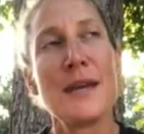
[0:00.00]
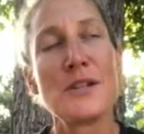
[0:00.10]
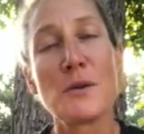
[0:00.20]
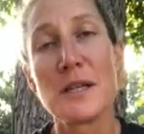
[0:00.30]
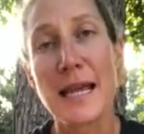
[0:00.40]

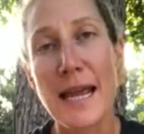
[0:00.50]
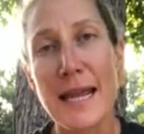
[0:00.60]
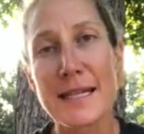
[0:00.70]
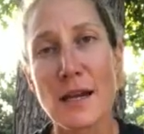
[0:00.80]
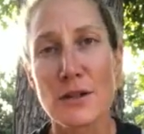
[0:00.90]
So
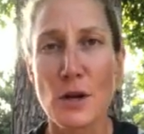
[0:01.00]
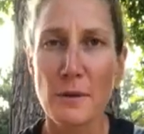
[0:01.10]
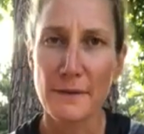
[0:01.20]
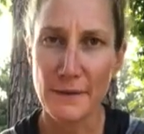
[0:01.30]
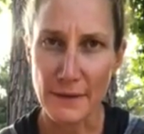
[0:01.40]
today is
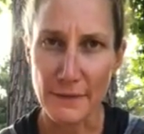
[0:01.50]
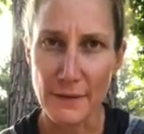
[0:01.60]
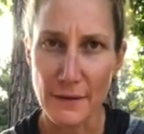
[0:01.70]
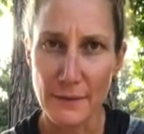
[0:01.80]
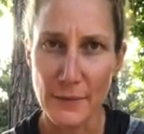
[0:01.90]
October 5th,
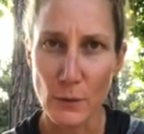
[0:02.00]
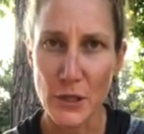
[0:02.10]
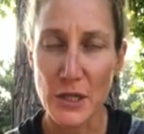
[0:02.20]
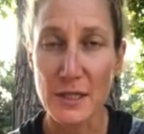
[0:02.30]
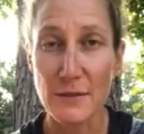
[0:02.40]

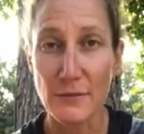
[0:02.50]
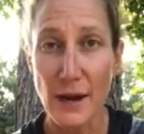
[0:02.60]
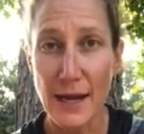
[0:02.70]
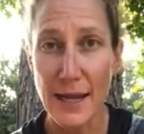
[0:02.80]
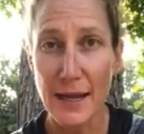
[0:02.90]
which is the
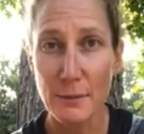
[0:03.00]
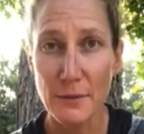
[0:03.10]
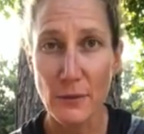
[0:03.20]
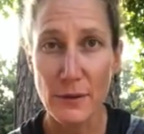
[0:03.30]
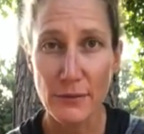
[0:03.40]
Friday
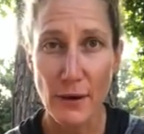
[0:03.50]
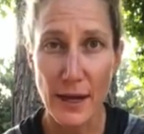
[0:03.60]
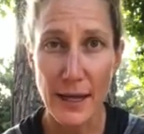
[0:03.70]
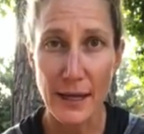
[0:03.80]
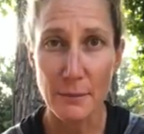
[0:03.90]
before
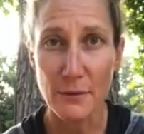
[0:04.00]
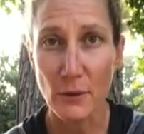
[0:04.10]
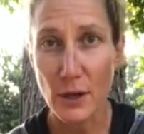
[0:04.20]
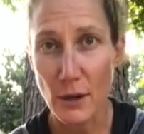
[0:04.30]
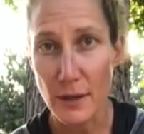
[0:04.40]

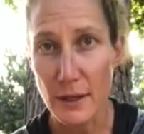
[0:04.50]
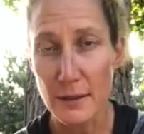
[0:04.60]
Kona.